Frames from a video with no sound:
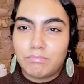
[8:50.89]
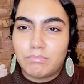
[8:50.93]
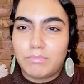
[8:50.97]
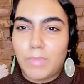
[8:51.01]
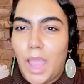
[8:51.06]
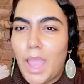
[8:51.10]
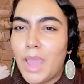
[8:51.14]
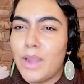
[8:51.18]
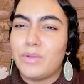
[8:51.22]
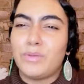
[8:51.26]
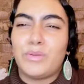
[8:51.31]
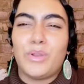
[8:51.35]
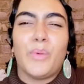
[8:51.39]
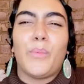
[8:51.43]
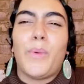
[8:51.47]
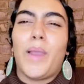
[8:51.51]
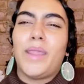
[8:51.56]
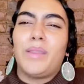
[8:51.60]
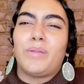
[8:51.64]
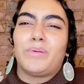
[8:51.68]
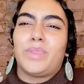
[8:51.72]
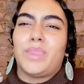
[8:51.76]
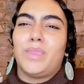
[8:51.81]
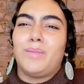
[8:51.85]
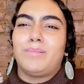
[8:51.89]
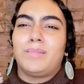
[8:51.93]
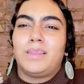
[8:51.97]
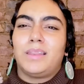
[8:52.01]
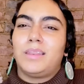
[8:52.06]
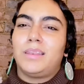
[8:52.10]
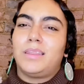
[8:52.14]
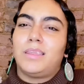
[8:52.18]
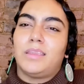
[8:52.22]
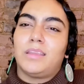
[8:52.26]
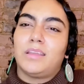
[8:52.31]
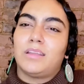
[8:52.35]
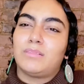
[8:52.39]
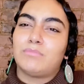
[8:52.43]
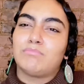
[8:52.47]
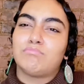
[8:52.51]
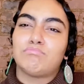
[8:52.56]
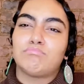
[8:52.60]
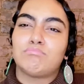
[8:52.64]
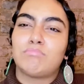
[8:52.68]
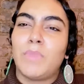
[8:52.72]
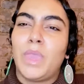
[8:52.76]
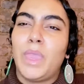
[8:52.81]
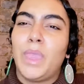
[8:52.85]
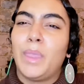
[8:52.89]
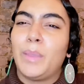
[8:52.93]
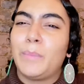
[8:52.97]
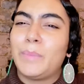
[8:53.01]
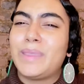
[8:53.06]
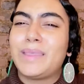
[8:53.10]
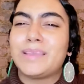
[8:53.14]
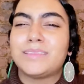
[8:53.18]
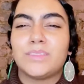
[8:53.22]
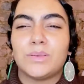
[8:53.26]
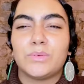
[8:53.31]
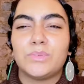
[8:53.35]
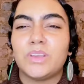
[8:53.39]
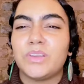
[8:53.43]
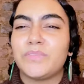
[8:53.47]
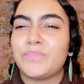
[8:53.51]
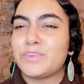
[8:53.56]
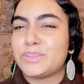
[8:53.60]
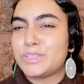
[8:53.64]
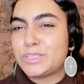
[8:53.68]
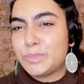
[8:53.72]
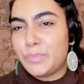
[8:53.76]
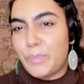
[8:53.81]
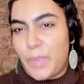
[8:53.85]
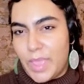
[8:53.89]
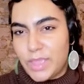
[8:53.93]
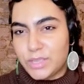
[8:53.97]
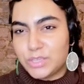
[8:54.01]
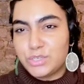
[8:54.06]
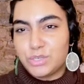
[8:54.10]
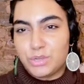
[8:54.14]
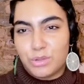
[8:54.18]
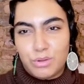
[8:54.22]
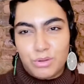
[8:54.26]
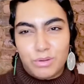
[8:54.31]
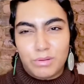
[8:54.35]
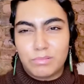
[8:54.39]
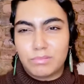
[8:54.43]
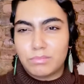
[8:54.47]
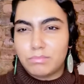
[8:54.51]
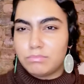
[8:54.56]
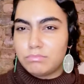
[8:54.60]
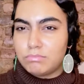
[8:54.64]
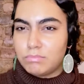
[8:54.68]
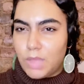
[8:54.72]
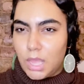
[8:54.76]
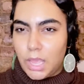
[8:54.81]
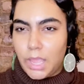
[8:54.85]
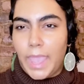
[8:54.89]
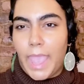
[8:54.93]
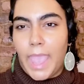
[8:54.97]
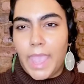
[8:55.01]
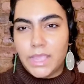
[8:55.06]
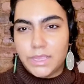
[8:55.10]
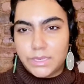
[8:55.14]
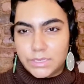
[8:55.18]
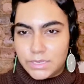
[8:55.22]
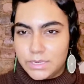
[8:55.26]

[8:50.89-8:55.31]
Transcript: I don't know why I don't keep it in here, because those are for special occasions.